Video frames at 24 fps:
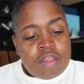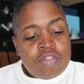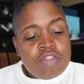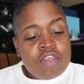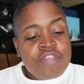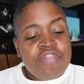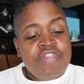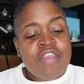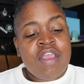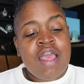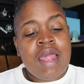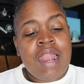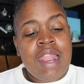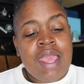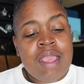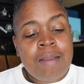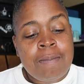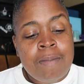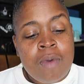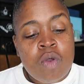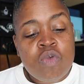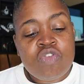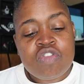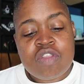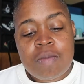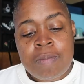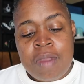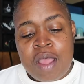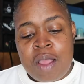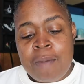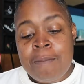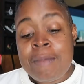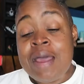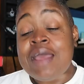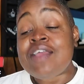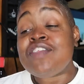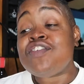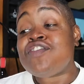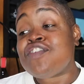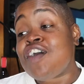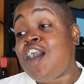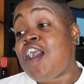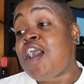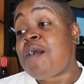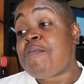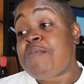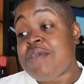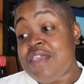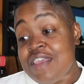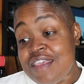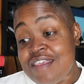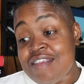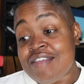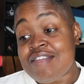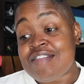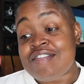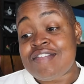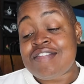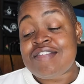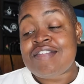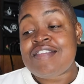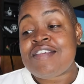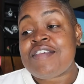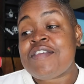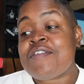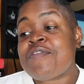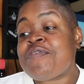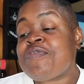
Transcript: The thing I like most about my job is...